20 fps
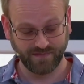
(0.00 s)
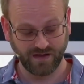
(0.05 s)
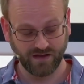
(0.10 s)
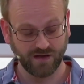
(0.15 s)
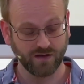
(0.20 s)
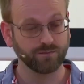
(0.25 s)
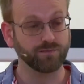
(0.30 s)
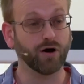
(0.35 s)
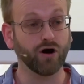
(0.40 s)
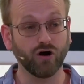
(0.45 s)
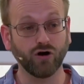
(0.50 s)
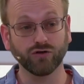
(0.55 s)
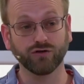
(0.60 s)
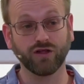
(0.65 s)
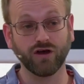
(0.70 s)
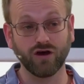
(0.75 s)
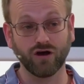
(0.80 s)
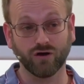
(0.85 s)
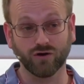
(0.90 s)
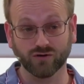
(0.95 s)
Paul
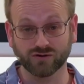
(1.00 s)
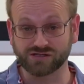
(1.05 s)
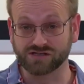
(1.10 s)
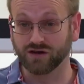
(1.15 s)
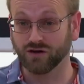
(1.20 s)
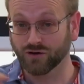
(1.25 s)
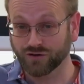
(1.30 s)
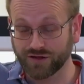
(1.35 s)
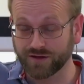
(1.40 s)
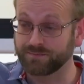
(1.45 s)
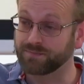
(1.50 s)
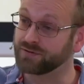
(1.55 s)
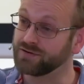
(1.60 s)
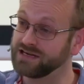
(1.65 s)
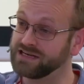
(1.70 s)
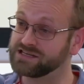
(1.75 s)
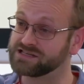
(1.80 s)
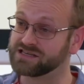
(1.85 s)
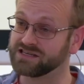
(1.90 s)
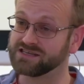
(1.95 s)
knows other
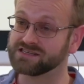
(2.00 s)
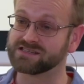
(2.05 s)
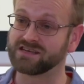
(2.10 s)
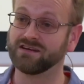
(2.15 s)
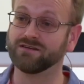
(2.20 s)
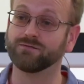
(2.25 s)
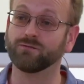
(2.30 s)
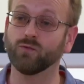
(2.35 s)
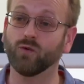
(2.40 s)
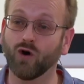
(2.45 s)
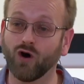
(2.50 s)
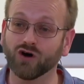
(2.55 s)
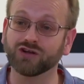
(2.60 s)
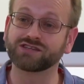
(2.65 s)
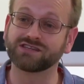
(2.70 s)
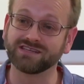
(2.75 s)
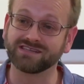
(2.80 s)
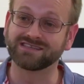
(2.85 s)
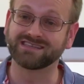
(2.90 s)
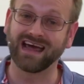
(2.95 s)
preachers have
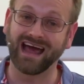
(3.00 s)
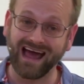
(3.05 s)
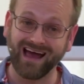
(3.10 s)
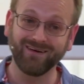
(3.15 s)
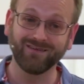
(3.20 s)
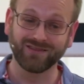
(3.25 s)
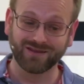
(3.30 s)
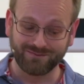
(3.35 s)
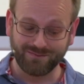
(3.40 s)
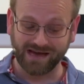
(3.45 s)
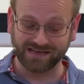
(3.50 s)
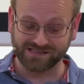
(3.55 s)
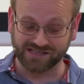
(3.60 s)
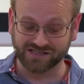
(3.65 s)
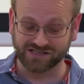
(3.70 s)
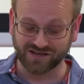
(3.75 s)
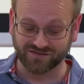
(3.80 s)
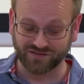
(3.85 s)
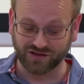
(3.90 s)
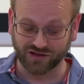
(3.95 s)
watered down the
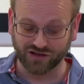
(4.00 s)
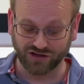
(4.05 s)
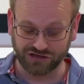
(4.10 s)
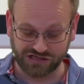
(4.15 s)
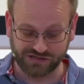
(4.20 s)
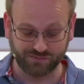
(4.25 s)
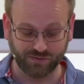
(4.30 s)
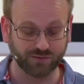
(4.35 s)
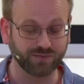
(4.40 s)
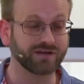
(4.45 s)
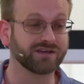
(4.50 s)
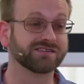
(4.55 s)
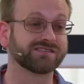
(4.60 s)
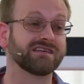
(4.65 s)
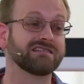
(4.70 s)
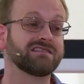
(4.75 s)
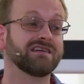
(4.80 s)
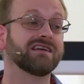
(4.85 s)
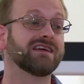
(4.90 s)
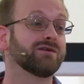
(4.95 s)
message of the gospel because they
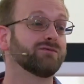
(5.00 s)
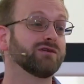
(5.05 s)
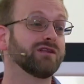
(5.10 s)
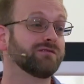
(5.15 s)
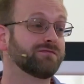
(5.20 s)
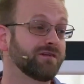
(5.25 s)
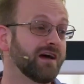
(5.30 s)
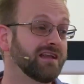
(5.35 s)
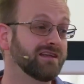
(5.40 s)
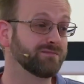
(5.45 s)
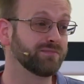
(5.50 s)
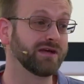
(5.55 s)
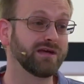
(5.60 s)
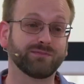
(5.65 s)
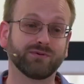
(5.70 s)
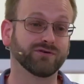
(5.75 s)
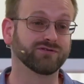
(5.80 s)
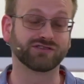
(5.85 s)
think it will offend people,